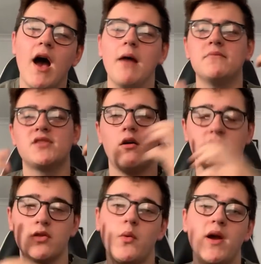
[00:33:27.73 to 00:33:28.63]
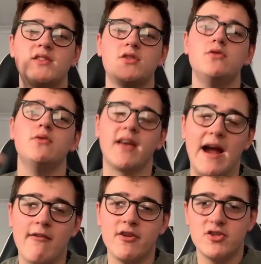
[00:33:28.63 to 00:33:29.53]
so I was on the way to a
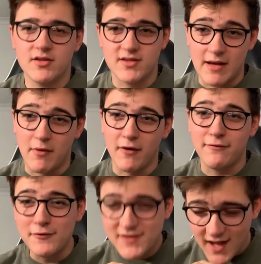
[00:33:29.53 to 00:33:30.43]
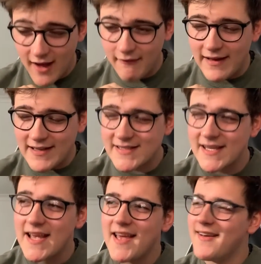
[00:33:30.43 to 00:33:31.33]
garage to get my full service,
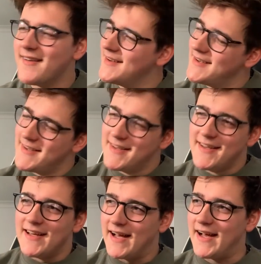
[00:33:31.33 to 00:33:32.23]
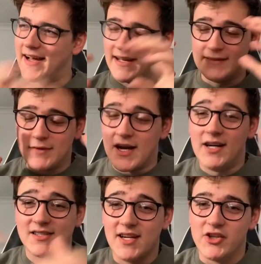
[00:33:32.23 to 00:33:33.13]
and my car
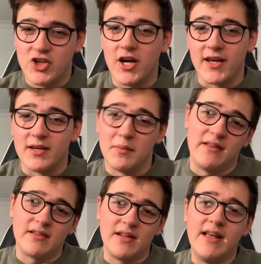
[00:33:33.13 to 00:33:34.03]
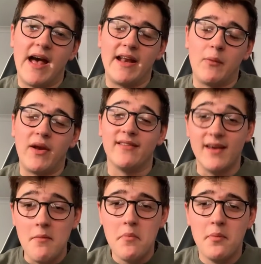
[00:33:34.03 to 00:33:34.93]
started chugging basically, and it went into
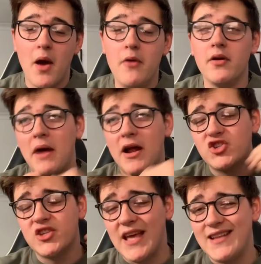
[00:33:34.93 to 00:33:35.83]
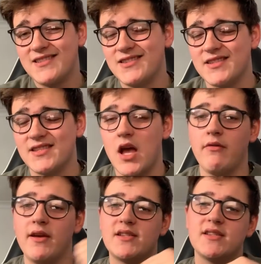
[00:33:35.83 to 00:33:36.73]
limp mode. and managed to get to the
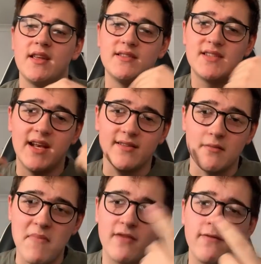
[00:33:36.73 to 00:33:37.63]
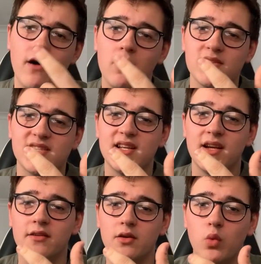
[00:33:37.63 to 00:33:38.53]
service. They said it's a misfire on
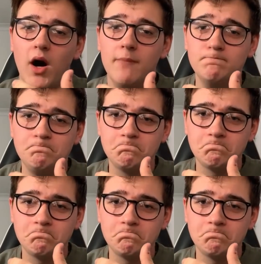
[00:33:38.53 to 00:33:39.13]
cylinder 1.